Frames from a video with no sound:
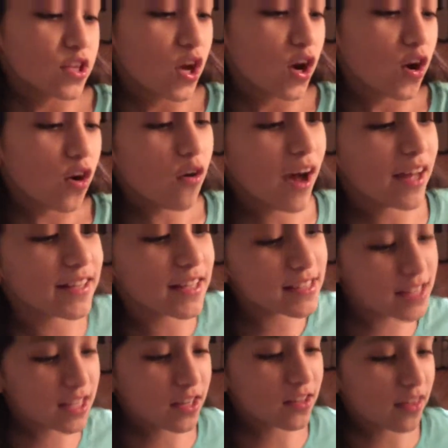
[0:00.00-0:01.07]
so I
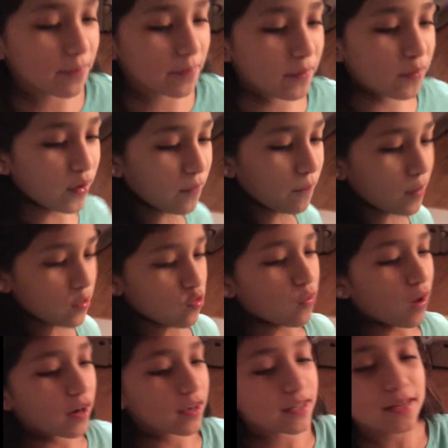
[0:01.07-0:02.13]
didn't tell you this before, but
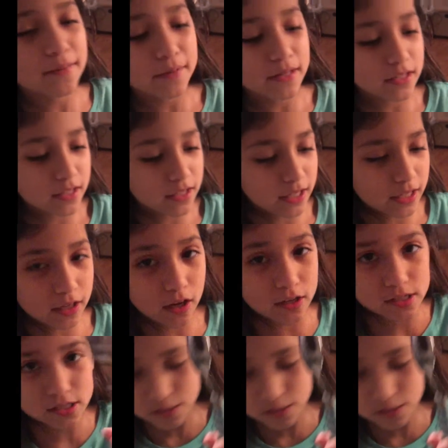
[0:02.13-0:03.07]
you are gonna be needing a